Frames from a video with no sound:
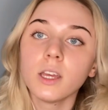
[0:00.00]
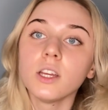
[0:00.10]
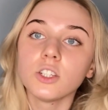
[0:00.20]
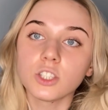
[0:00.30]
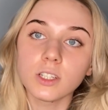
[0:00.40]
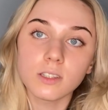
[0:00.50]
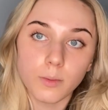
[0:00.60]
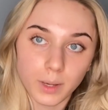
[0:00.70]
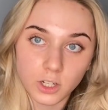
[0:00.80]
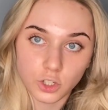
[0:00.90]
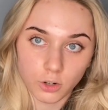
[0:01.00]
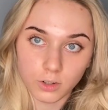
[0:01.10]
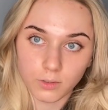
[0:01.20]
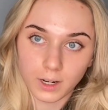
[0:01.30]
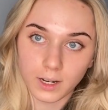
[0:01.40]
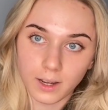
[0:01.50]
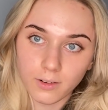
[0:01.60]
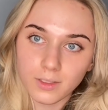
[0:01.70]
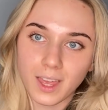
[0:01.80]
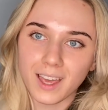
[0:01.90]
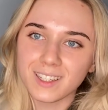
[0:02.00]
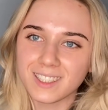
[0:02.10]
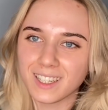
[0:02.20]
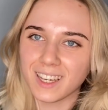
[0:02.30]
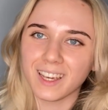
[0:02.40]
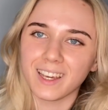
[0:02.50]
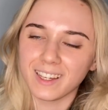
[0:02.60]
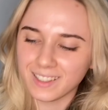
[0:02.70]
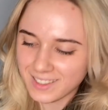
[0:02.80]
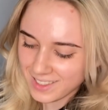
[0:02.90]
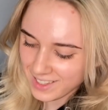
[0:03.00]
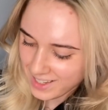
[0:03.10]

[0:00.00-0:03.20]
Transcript: She's a big chunk right now. There she is.